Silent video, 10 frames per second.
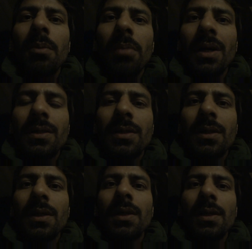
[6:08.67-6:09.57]
but
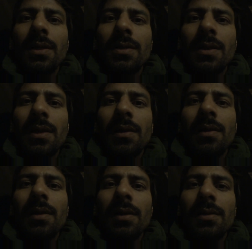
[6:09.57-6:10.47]
still
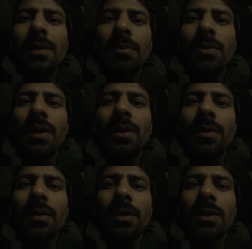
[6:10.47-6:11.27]
something